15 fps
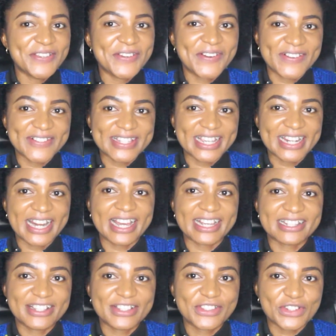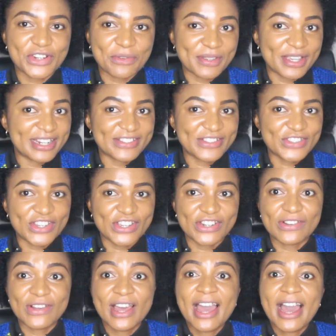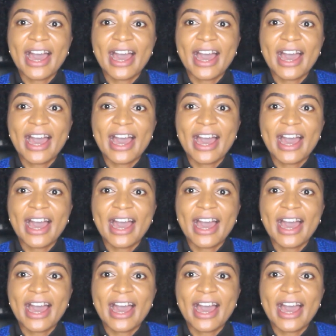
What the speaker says: new content like this drop in this channel.